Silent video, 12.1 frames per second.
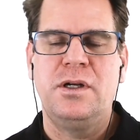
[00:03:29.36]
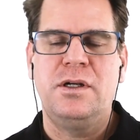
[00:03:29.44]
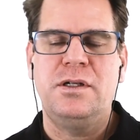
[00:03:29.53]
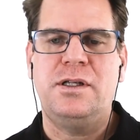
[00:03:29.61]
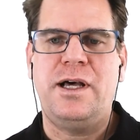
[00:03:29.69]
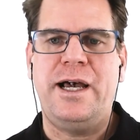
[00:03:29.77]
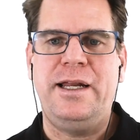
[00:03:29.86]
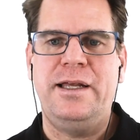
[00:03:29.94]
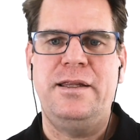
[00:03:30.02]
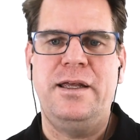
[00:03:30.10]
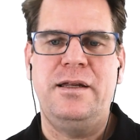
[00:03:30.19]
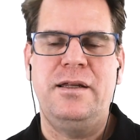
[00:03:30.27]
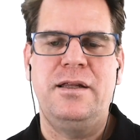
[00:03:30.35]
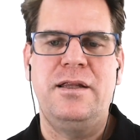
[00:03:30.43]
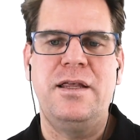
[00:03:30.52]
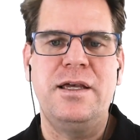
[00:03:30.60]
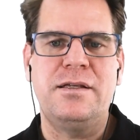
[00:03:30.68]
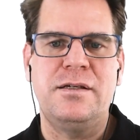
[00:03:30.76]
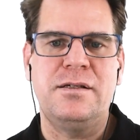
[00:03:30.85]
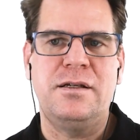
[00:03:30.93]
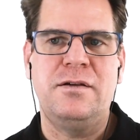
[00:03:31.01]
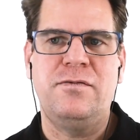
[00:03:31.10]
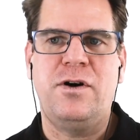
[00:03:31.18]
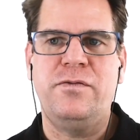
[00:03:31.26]
delighted that this
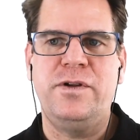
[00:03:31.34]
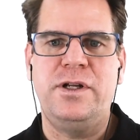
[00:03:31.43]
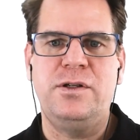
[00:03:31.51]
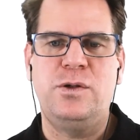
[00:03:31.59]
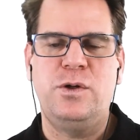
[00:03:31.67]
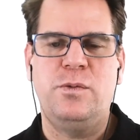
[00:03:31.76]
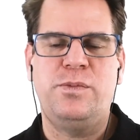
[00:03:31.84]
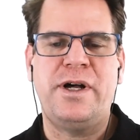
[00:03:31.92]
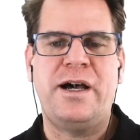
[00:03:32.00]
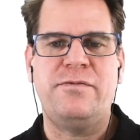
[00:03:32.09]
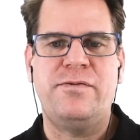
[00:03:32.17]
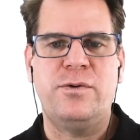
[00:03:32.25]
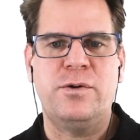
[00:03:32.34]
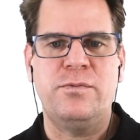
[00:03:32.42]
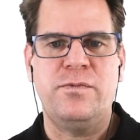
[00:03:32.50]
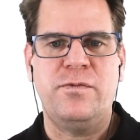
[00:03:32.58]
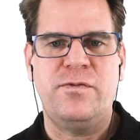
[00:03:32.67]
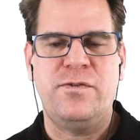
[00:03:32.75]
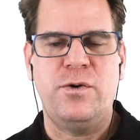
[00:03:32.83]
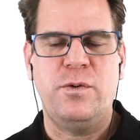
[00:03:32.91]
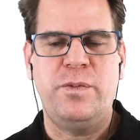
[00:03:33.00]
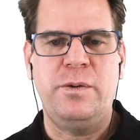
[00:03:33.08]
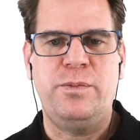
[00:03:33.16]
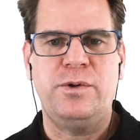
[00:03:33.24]
is evolving into a platform for
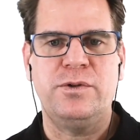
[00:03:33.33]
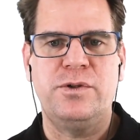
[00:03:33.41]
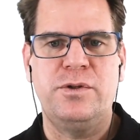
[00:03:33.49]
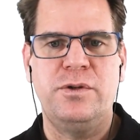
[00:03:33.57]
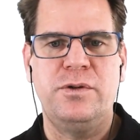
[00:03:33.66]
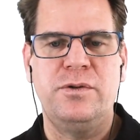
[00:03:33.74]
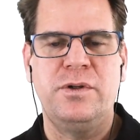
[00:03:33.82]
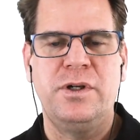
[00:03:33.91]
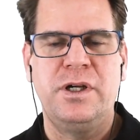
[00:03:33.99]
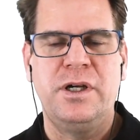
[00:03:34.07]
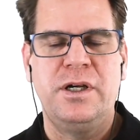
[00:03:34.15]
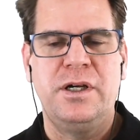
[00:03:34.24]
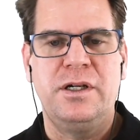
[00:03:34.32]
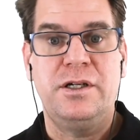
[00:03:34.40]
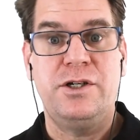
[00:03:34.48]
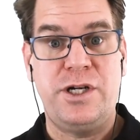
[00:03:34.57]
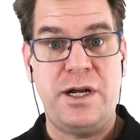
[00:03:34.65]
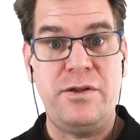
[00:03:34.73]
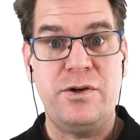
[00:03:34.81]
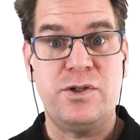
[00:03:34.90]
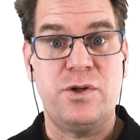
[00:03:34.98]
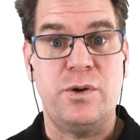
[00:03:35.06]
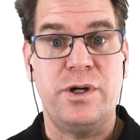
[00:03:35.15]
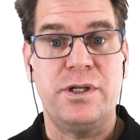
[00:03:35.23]
people to share their
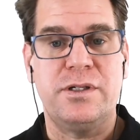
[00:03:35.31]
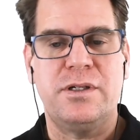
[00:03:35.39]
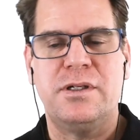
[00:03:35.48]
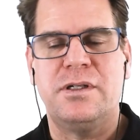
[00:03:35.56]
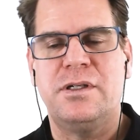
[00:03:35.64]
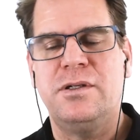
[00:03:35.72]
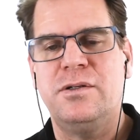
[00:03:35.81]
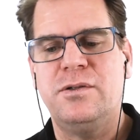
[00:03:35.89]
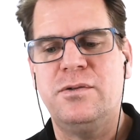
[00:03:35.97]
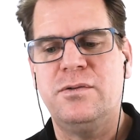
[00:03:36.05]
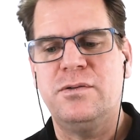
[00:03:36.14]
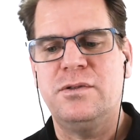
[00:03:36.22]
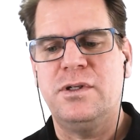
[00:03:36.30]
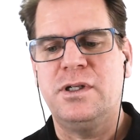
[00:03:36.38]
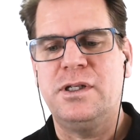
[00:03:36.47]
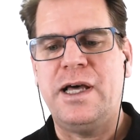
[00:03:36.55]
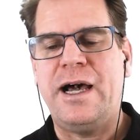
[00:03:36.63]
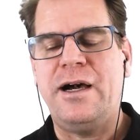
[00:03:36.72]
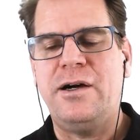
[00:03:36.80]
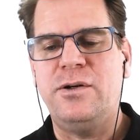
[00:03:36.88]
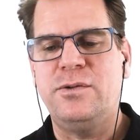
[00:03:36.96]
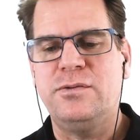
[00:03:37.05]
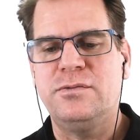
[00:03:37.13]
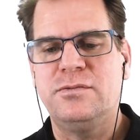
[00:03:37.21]
stories, to
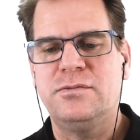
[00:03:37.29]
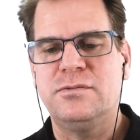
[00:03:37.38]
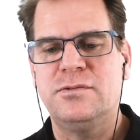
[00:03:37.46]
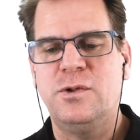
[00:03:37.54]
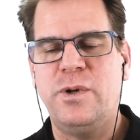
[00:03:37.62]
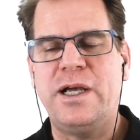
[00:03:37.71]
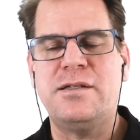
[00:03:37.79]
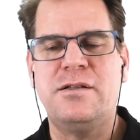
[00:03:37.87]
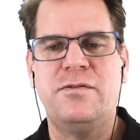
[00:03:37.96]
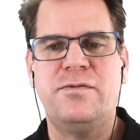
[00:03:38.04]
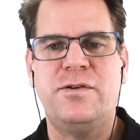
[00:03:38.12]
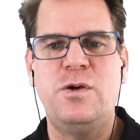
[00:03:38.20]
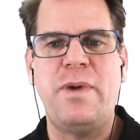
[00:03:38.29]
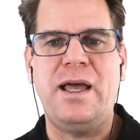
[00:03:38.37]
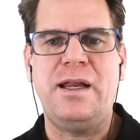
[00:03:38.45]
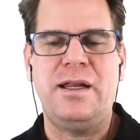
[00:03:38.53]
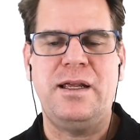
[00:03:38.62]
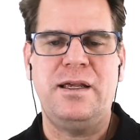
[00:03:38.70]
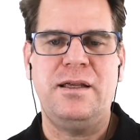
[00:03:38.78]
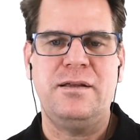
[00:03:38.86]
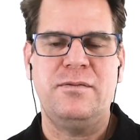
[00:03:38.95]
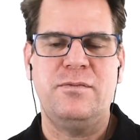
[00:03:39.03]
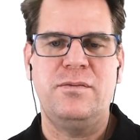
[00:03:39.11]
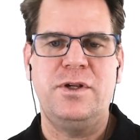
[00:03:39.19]
allow the rest of humanity,
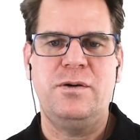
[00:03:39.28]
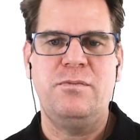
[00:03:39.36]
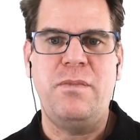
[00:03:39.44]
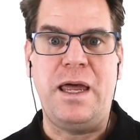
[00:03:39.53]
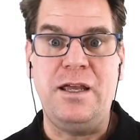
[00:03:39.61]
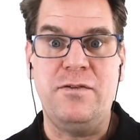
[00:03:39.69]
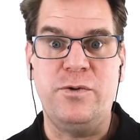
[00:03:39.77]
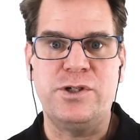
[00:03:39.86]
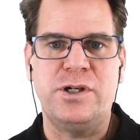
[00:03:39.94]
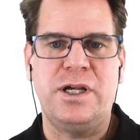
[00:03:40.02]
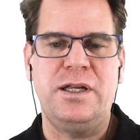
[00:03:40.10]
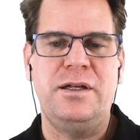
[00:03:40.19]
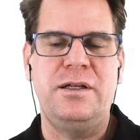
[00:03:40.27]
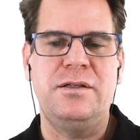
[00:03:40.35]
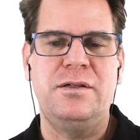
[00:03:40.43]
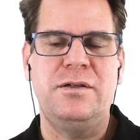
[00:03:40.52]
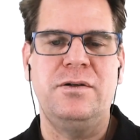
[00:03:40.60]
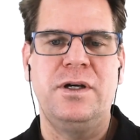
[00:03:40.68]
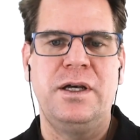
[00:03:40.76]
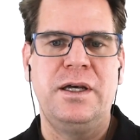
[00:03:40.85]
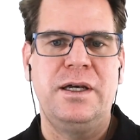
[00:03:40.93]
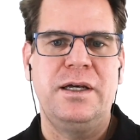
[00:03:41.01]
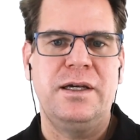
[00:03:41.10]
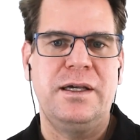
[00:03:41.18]
many of which are getting into
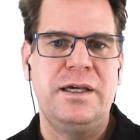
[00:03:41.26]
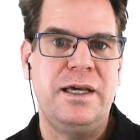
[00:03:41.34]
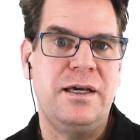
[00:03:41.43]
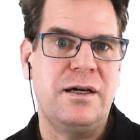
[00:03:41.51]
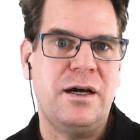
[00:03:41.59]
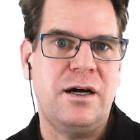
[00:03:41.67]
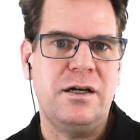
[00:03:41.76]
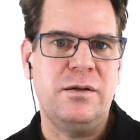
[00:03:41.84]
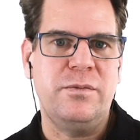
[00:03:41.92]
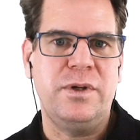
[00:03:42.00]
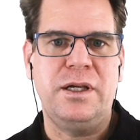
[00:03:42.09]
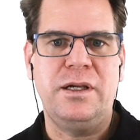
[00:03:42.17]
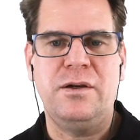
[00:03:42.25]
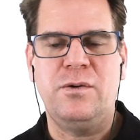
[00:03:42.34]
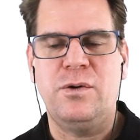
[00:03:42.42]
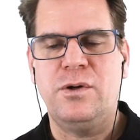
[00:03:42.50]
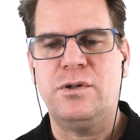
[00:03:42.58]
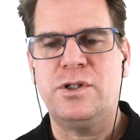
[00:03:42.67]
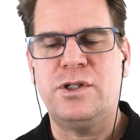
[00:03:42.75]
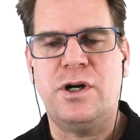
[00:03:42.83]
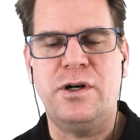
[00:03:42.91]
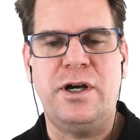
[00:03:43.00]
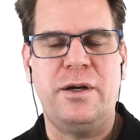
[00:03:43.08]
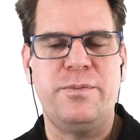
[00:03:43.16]
gig economy or
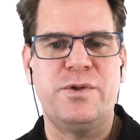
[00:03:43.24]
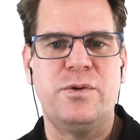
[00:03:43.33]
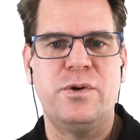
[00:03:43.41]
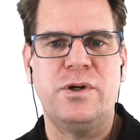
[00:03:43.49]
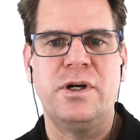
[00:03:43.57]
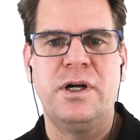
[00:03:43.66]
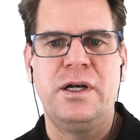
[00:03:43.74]
startups or